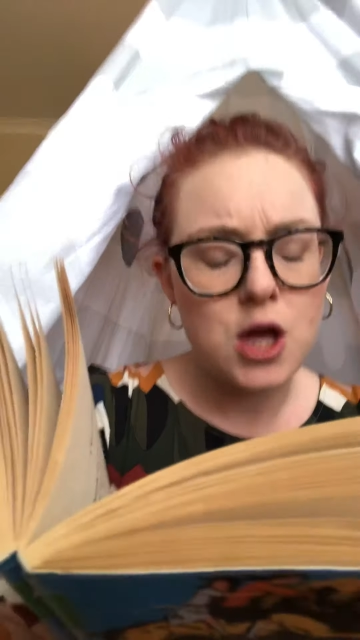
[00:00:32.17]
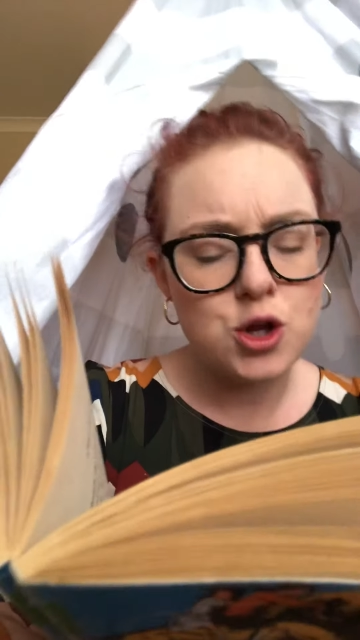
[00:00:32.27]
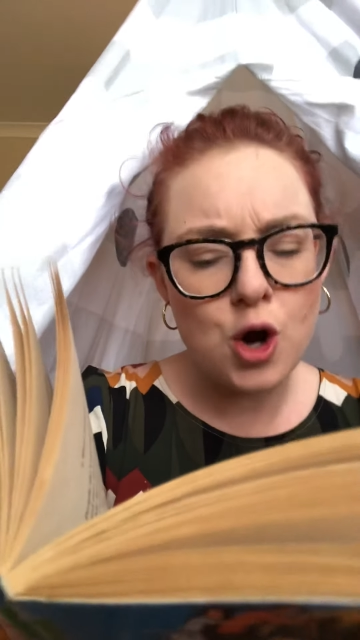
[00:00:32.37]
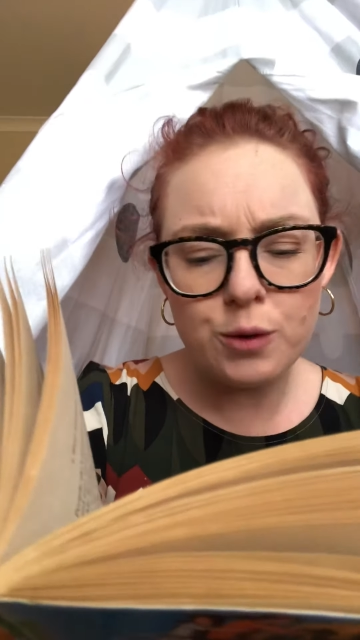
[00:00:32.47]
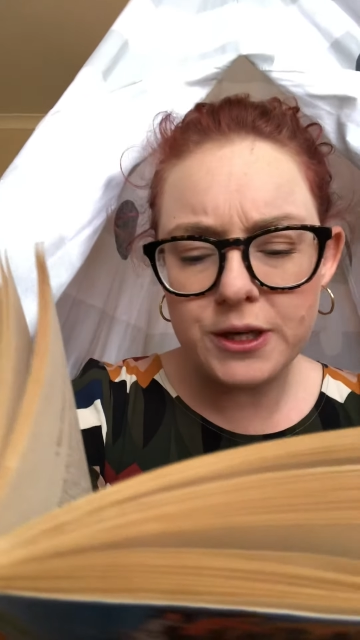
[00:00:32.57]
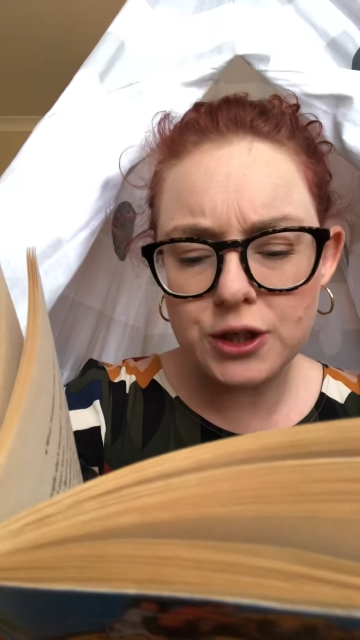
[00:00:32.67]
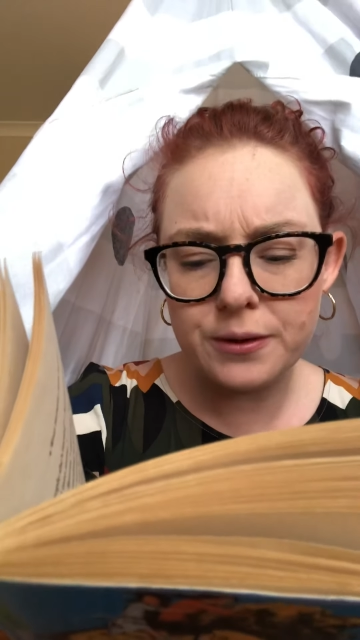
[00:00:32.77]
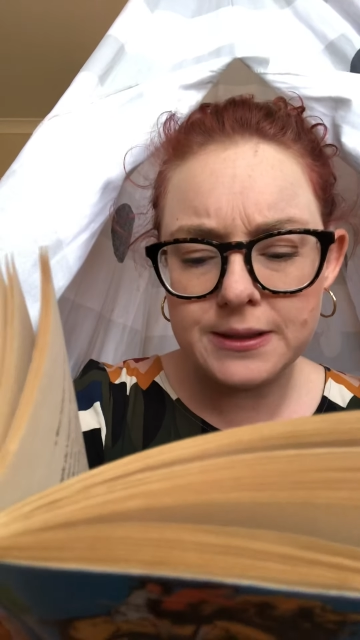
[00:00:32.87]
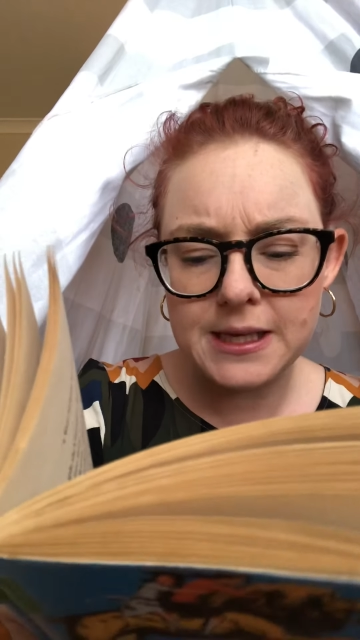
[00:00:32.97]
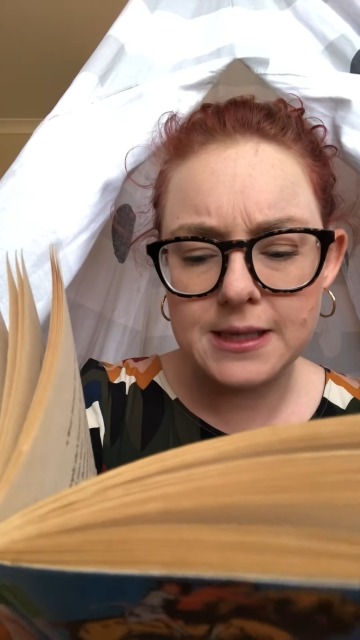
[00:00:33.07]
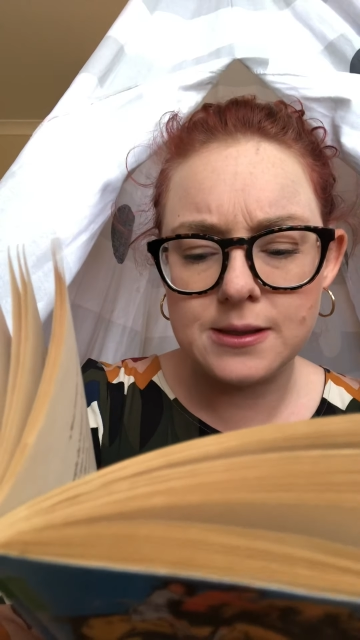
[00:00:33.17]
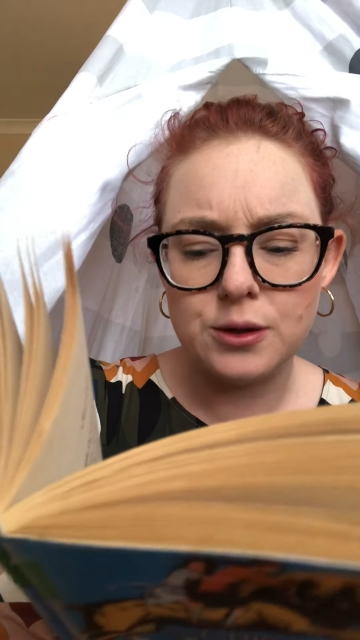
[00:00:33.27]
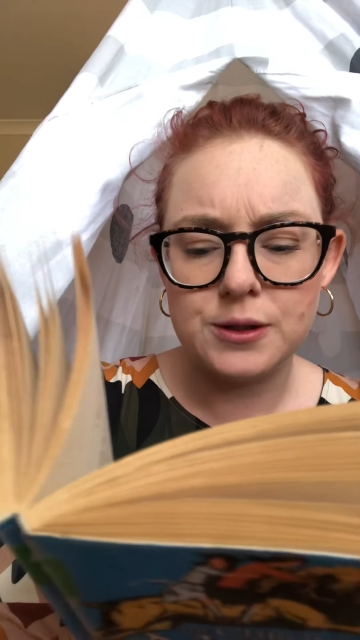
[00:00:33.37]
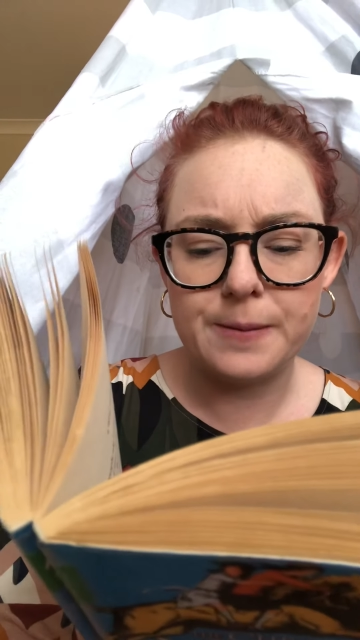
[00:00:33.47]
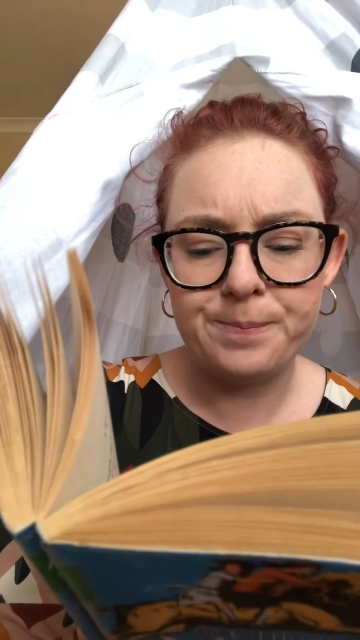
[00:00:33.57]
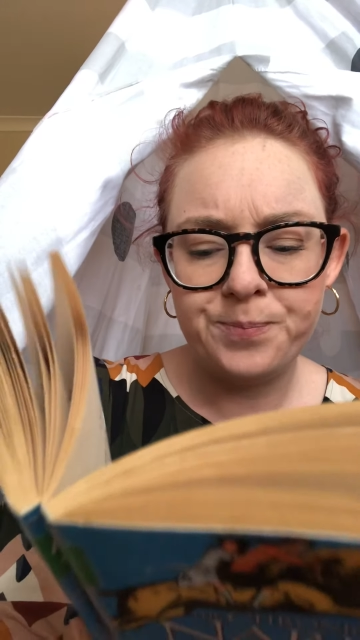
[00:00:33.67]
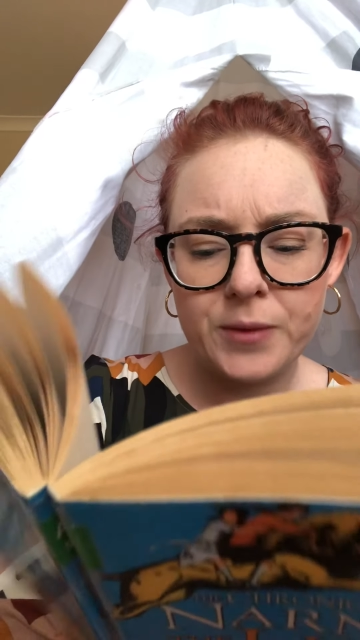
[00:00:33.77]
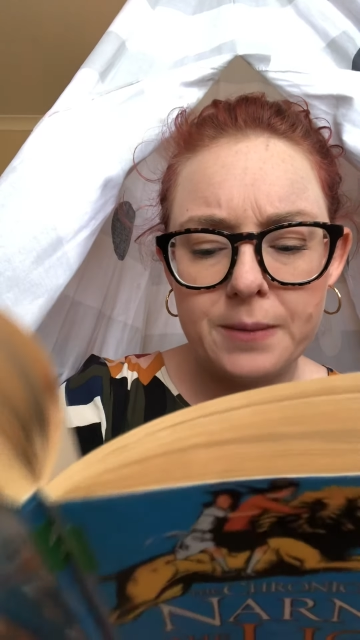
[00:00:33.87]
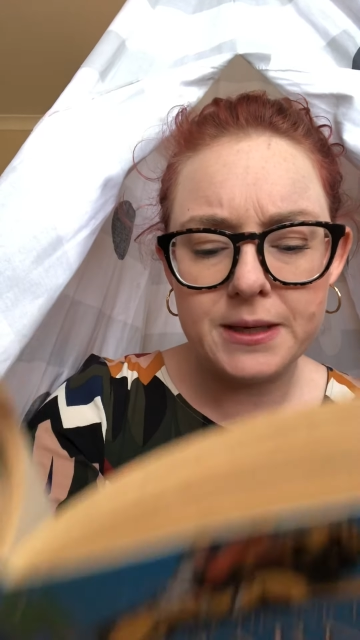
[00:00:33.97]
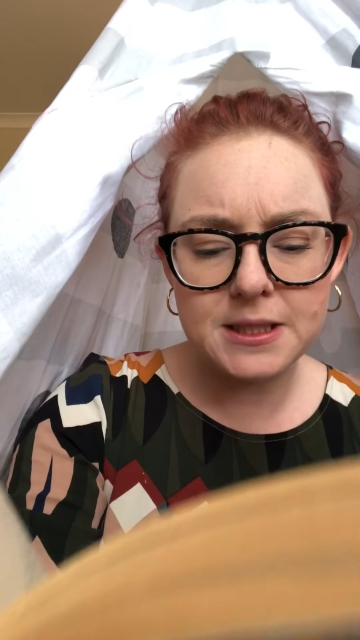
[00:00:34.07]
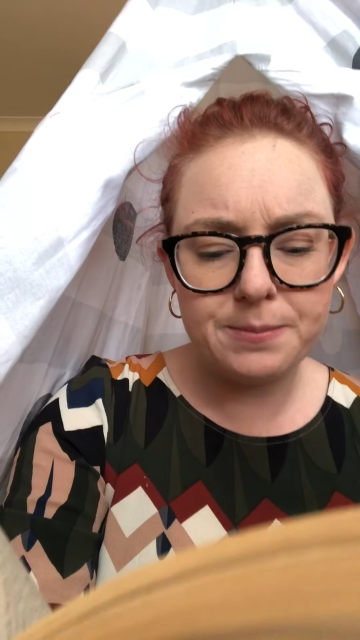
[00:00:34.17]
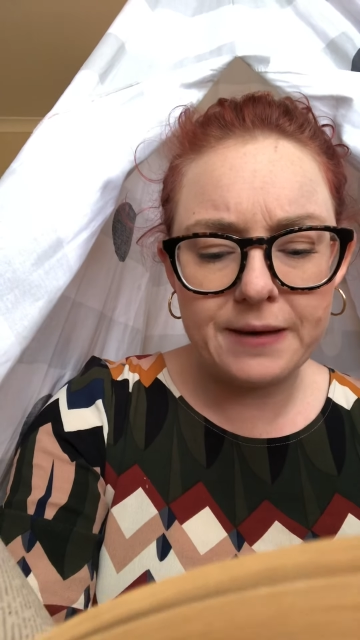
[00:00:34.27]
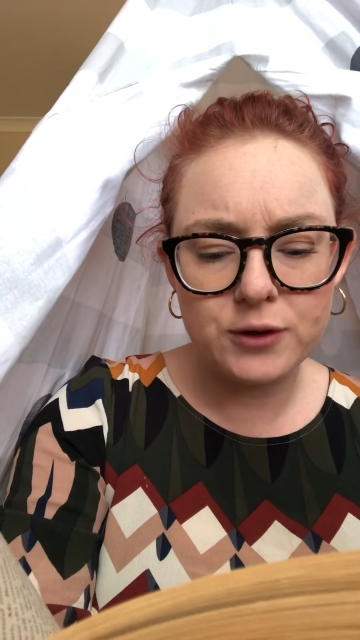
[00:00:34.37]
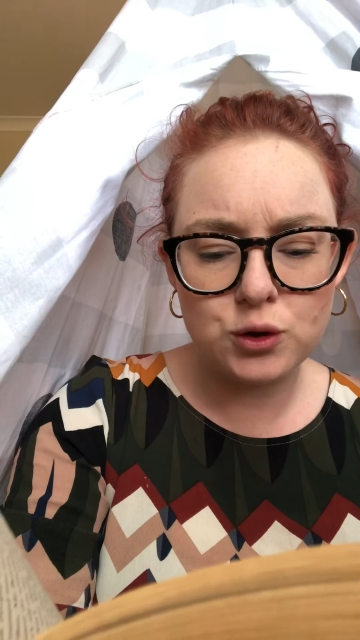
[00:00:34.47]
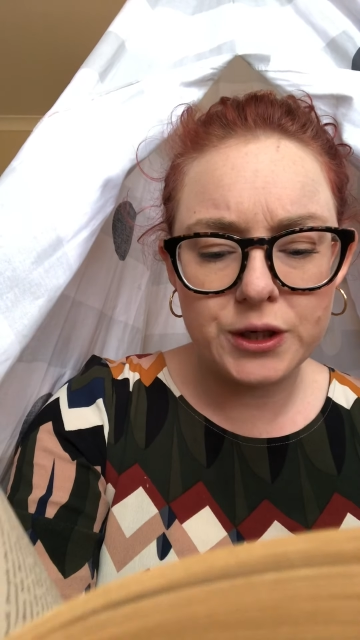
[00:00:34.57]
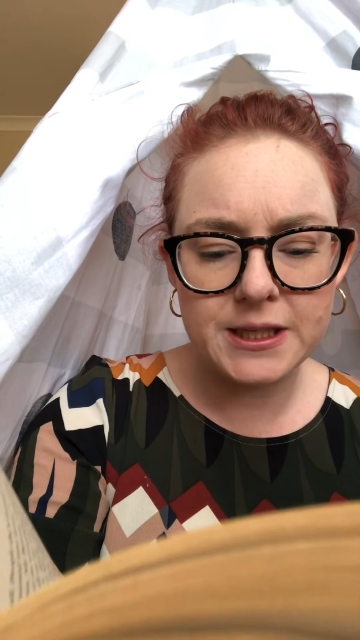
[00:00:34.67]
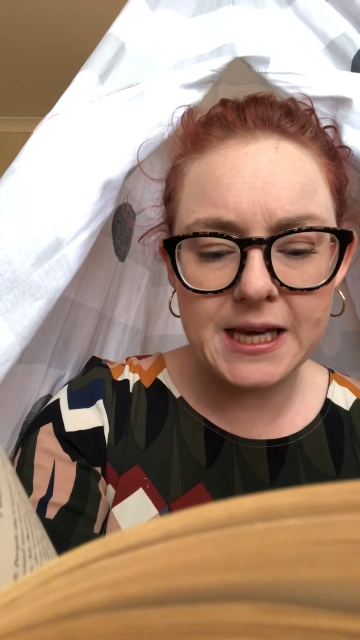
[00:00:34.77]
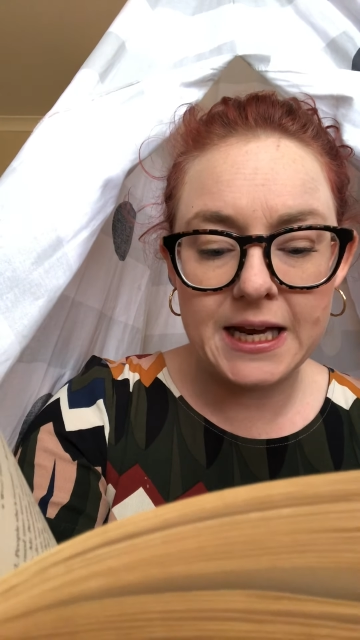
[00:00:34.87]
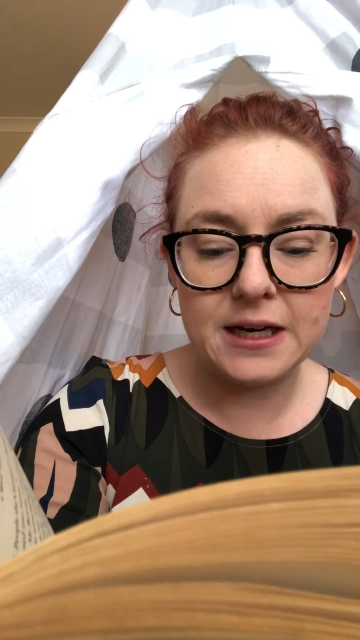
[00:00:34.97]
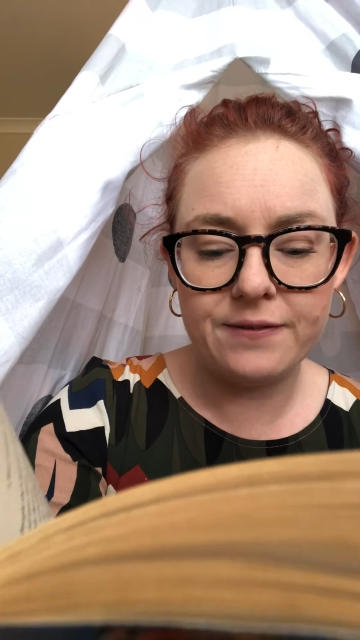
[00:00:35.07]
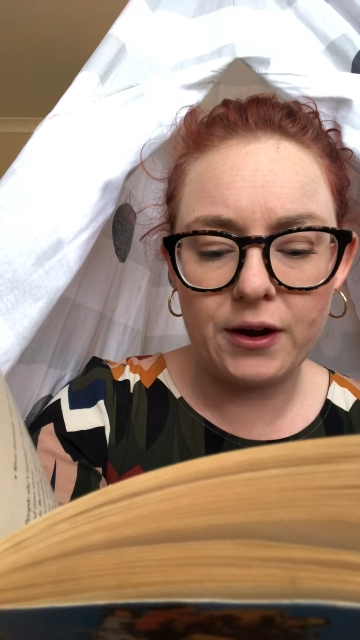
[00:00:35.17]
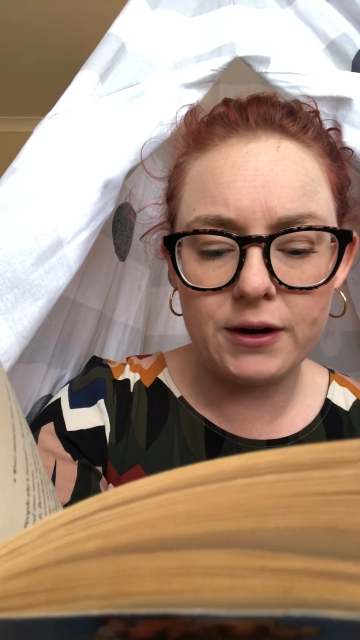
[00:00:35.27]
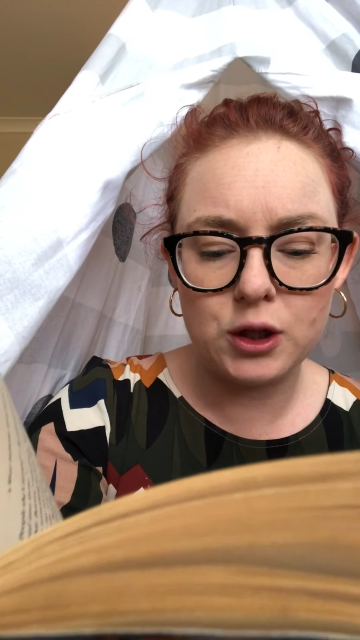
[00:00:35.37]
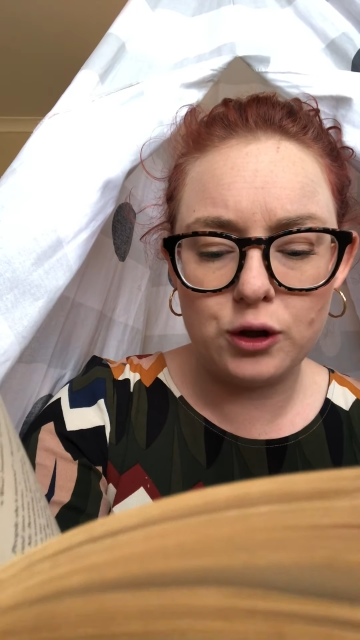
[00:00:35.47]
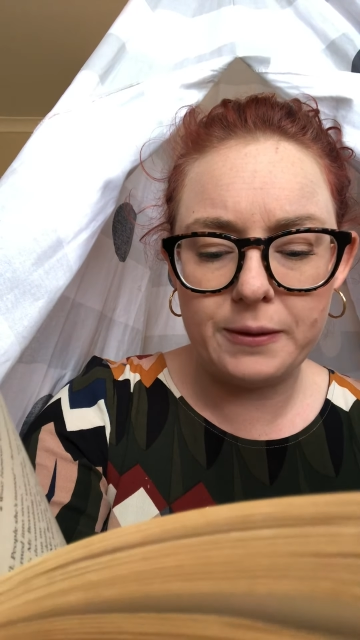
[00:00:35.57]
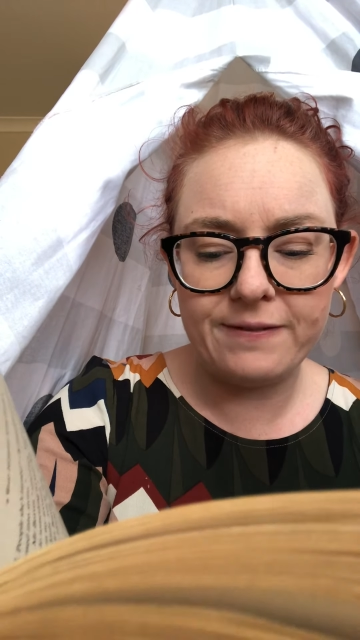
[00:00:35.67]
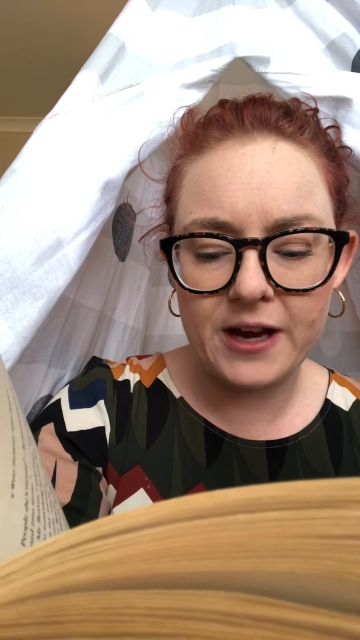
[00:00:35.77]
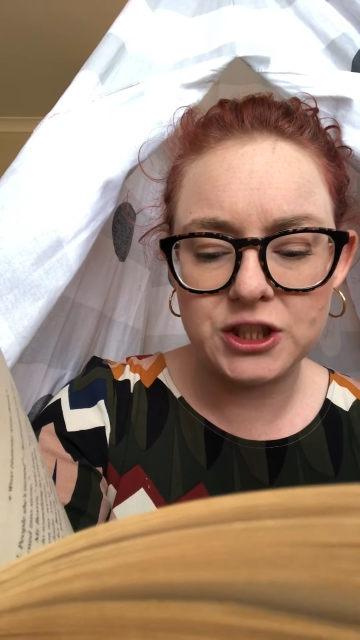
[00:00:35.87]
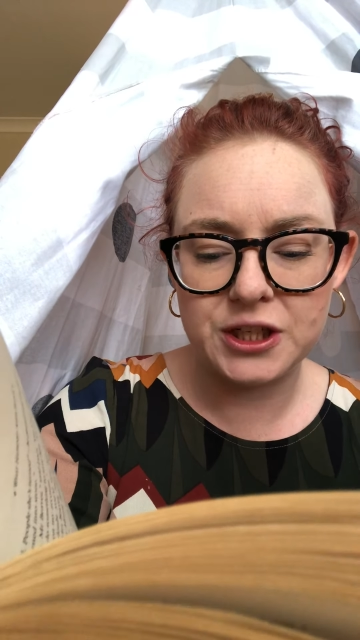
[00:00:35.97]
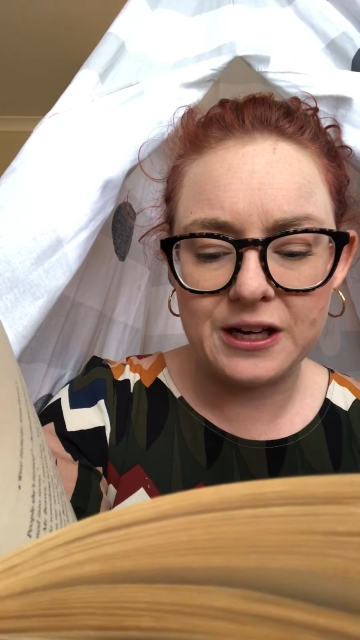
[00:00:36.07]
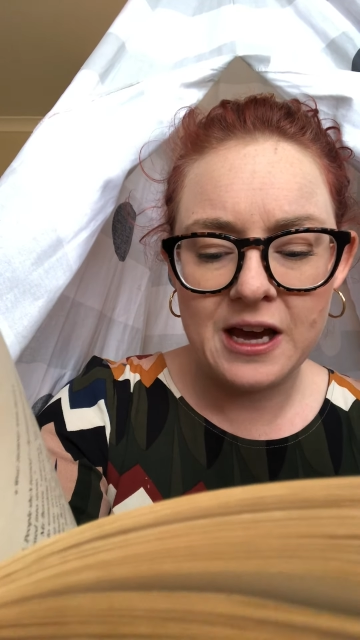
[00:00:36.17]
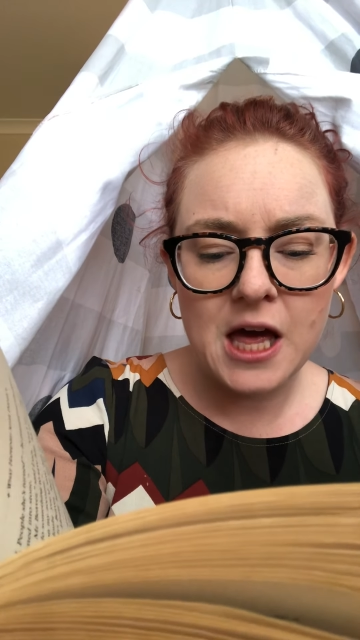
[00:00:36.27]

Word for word: No, we don't, said Susan. Mr. Beaver shook his head in a very gloomy fashion.